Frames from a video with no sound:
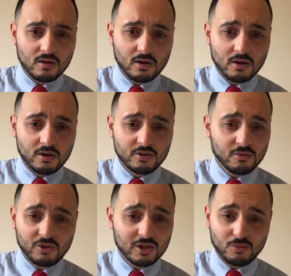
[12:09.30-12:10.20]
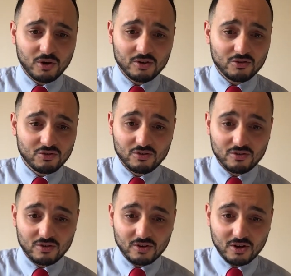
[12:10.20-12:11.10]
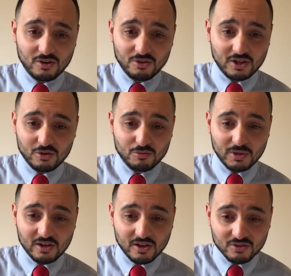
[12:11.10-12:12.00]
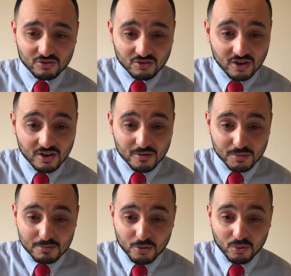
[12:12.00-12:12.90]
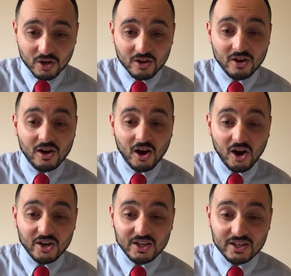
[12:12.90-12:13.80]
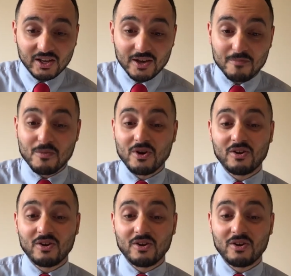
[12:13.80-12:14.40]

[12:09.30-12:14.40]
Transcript: I don't think it was. I think it was because people were eyeing him.